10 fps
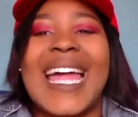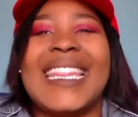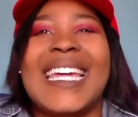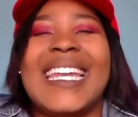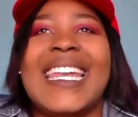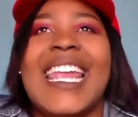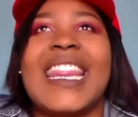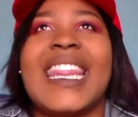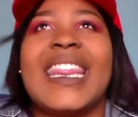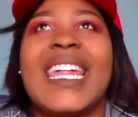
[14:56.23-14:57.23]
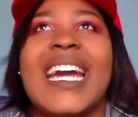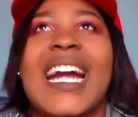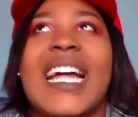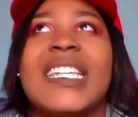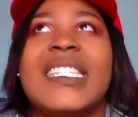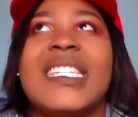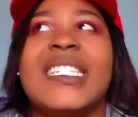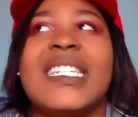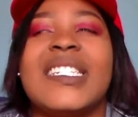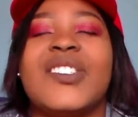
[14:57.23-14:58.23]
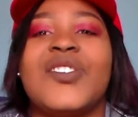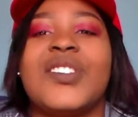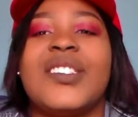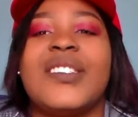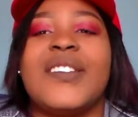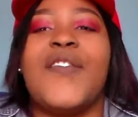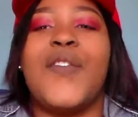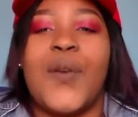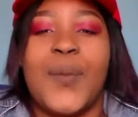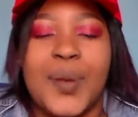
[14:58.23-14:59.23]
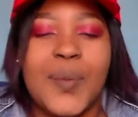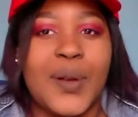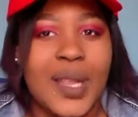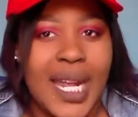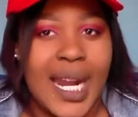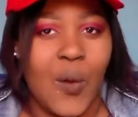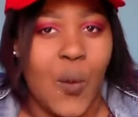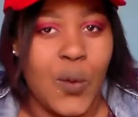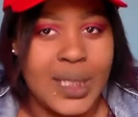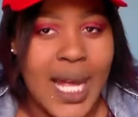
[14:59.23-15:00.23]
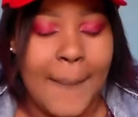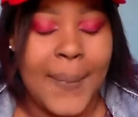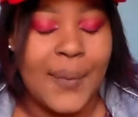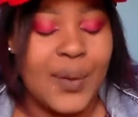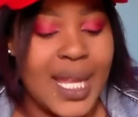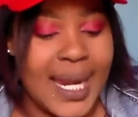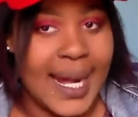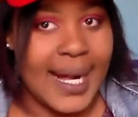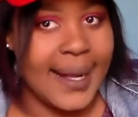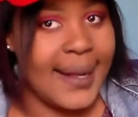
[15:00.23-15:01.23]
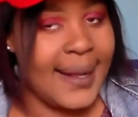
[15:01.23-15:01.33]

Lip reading: And then another thing, guys, this is just for people that are older, people that are,